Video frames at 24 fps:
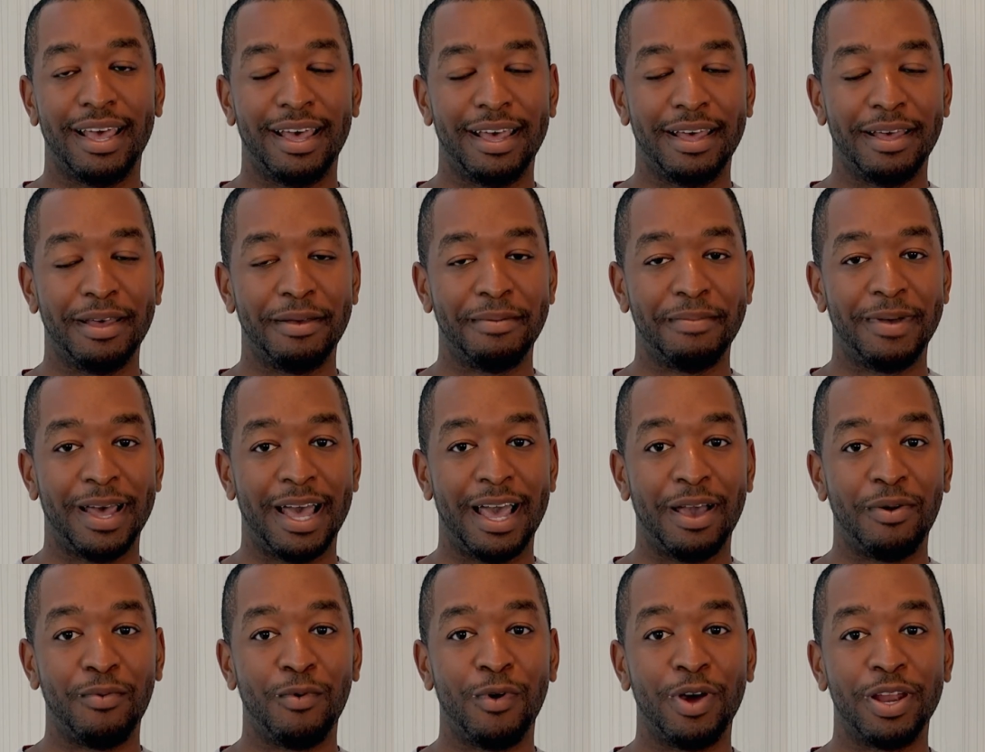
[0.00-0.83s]

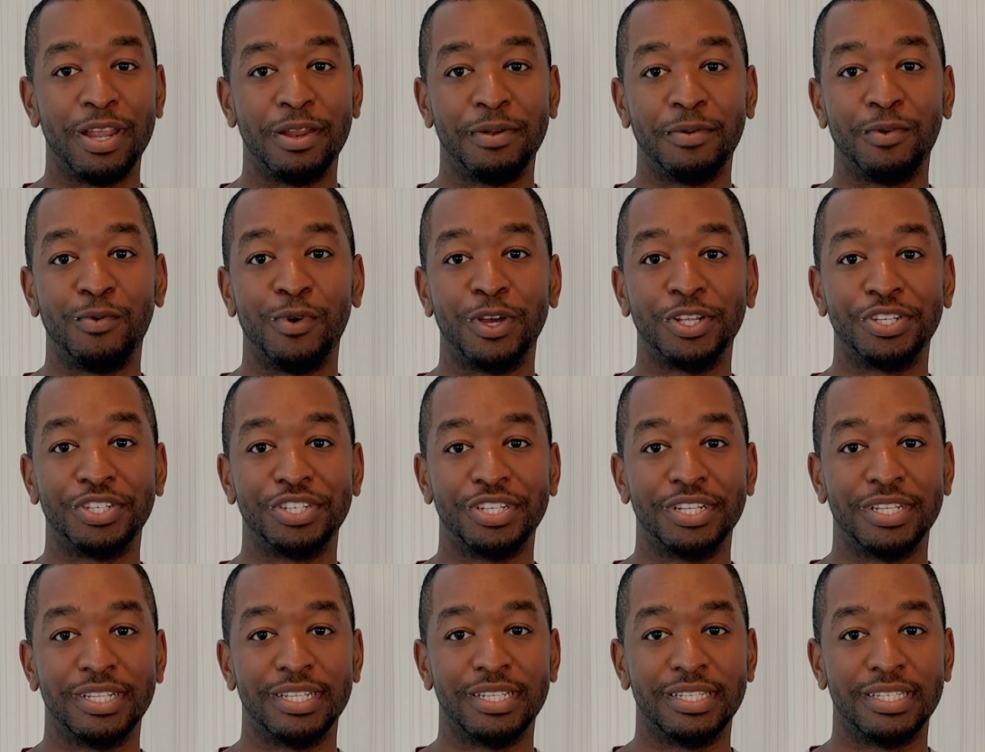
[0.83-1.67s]
I wanted
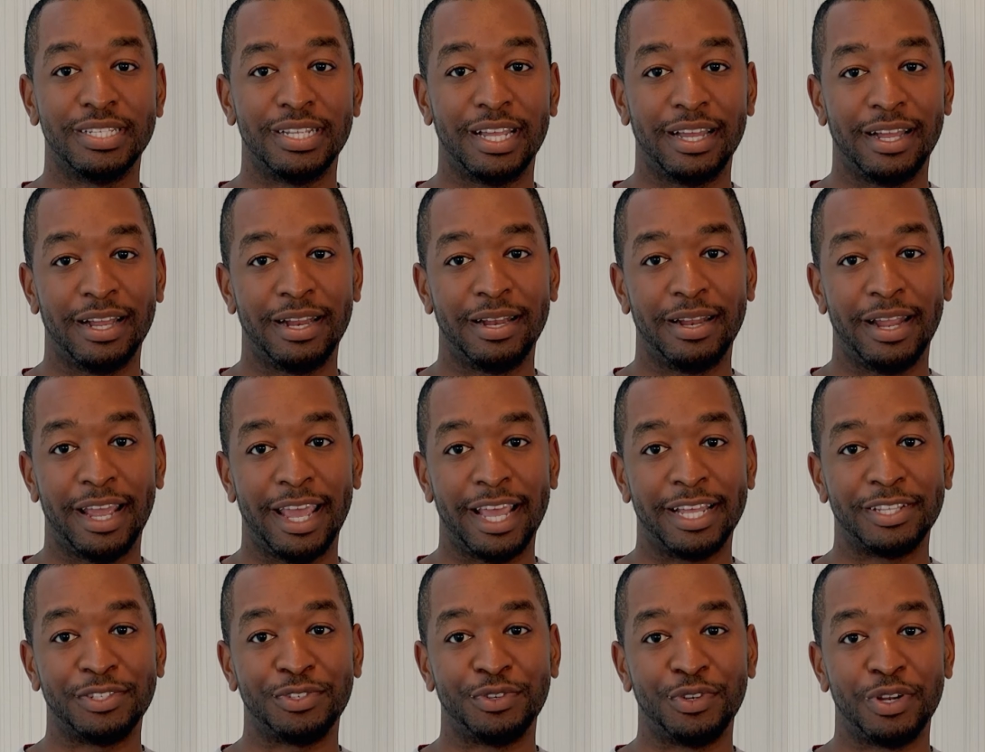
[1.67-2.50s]
questions and
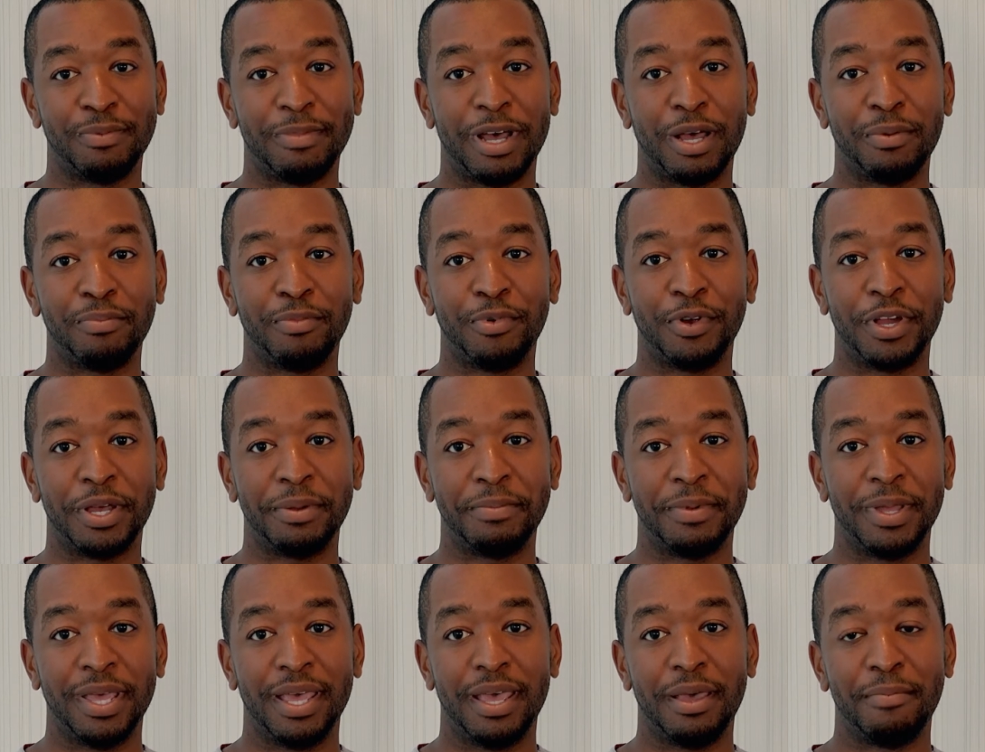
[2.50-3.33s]
answered about
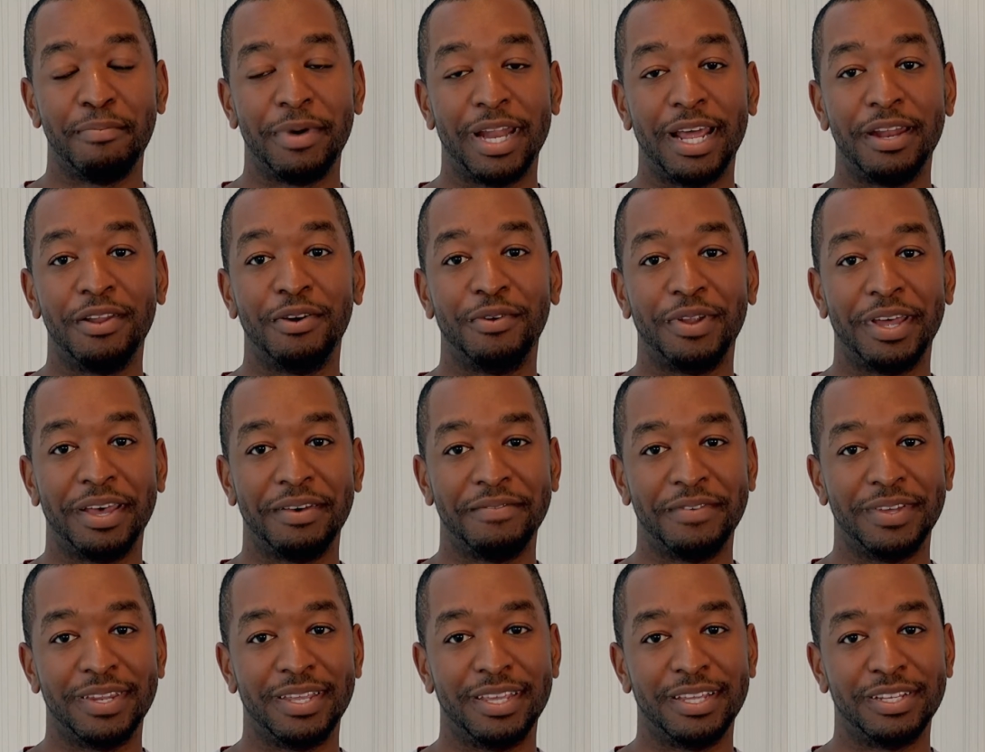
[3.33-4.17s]
prep, but I don't
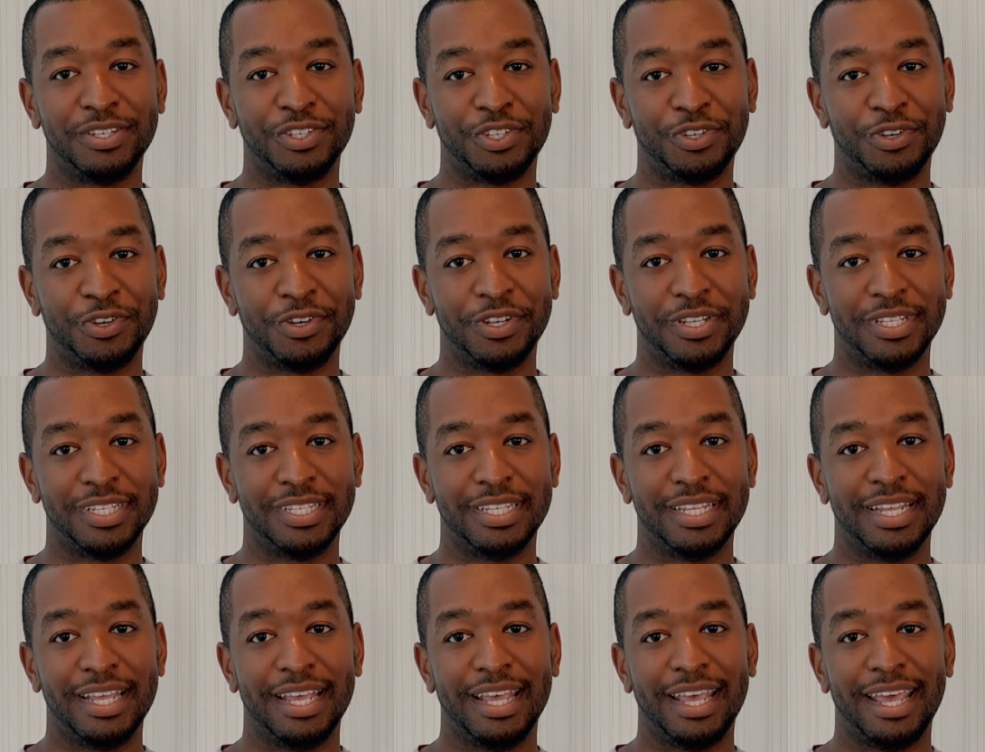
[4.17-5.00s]
have any
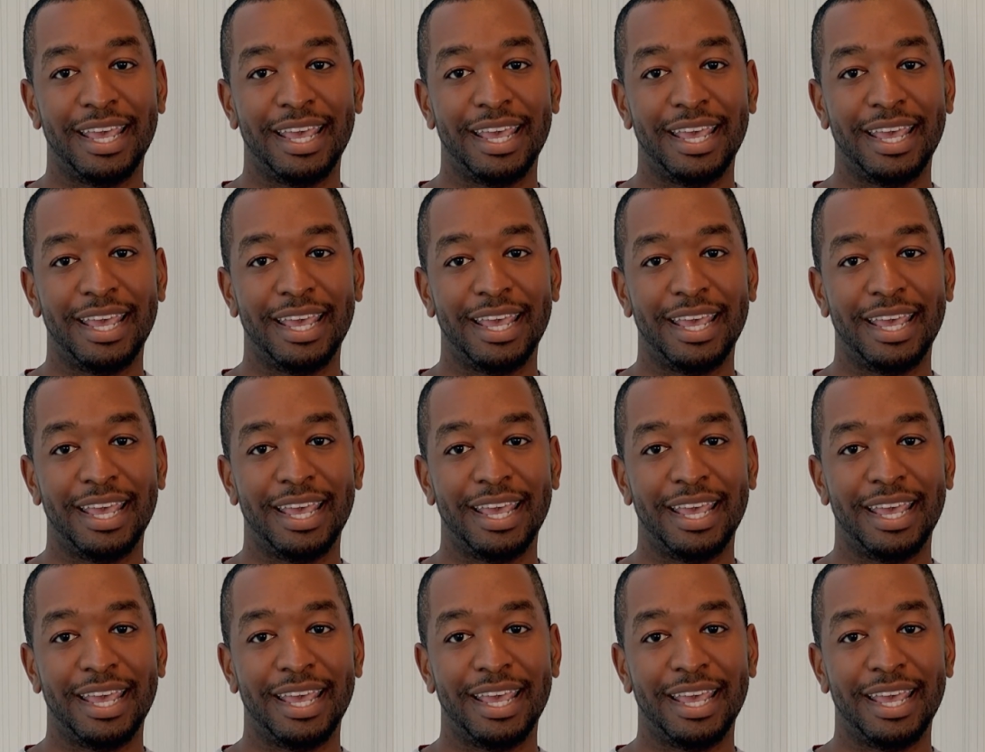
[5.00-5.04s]
insurance."